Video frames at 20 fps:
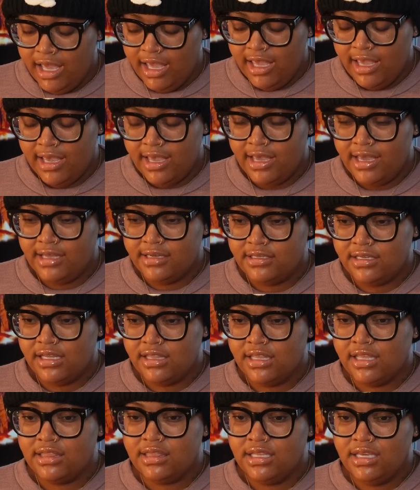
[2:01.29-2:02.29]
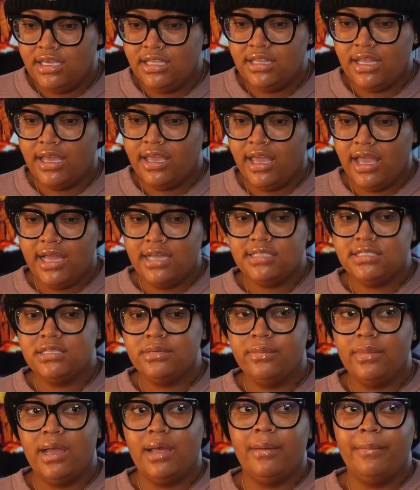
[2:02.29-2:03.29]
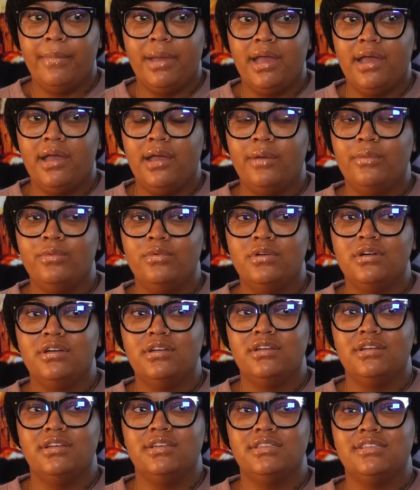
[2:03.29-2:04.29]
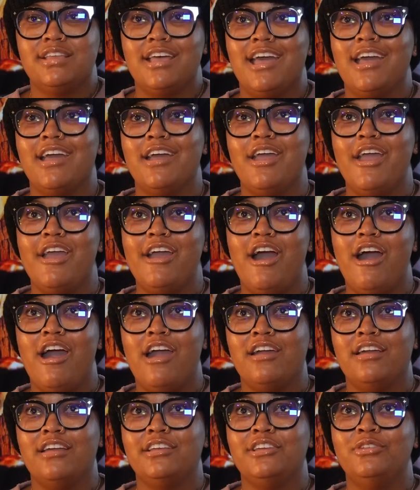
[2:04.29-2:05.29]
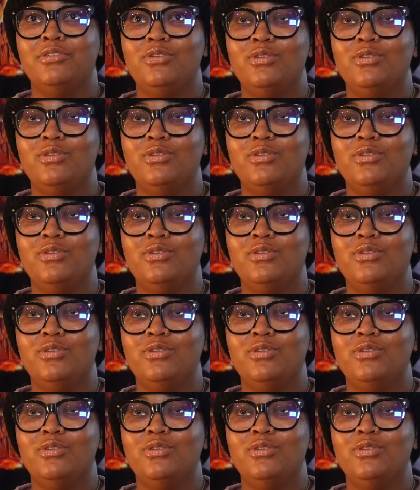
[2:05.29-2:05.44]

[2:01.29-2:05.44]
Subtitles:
And the thing that came to my mind was, are you